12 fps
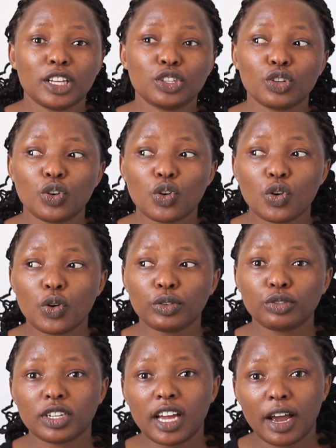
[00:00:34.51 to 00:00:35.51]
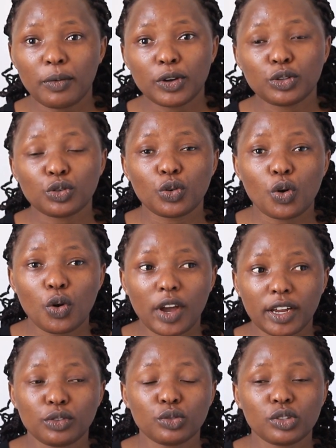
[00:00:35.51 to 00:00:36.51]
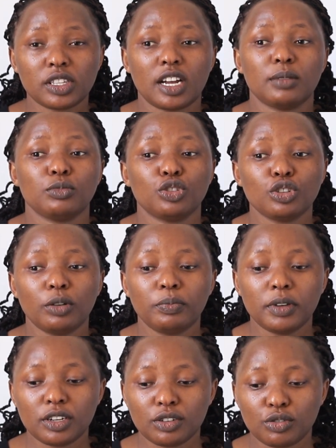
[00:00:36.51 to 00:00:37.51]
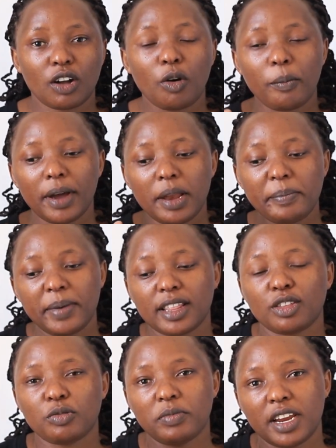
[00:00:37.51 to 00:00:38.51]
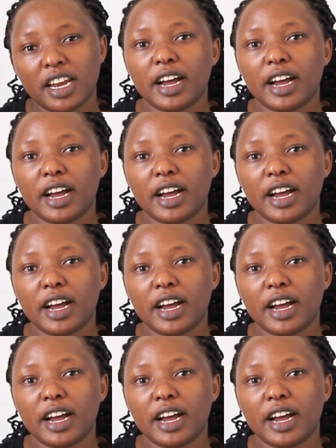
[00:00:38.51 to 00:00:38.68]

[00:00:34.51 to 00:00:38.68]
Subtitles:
So today I want to go and do some shopping. It's a combined bathroom